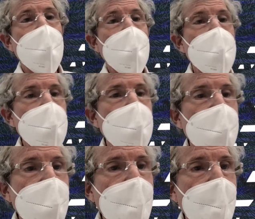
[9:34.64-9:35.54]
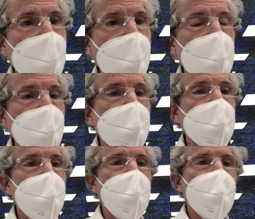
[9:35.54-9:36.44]
immunity from
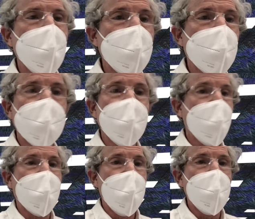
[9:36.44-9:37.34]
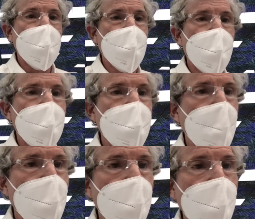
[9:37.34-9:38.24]
political influence because they can't be fired
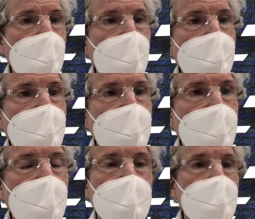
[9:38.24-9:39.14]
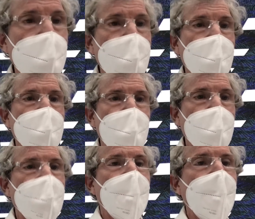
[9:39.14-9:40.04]
no matter what they vote or anything like that.
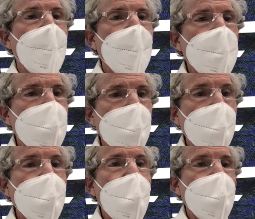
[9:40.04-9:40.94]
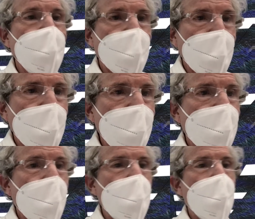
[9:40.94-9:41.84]
So they have it for life
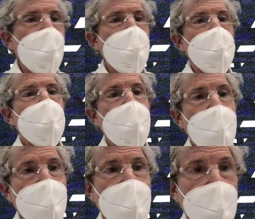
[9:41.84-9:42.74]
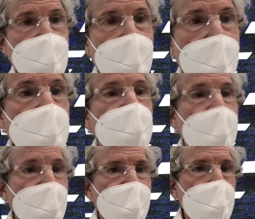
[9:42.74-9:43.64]
appointments. They set up
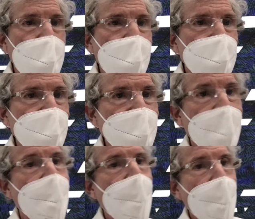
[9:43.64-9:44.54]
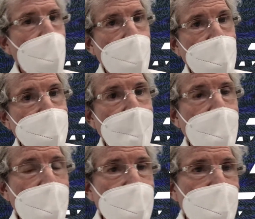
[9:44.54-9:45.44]
checks and balances, whereas
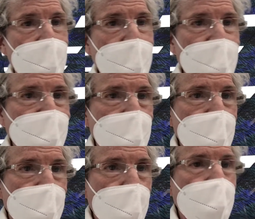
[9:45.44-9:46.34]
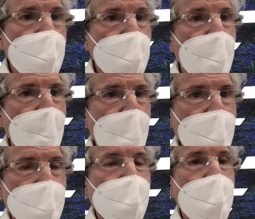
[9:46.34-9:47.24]
everything has to be voted, and
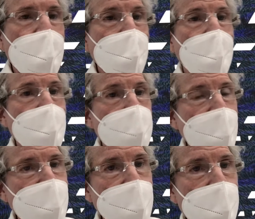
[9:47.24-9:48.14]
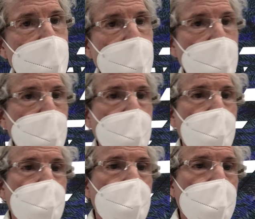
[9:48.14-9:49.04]
the president
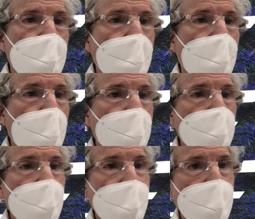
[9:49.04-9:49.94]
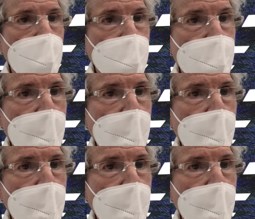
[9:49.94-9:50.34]
can be overridden with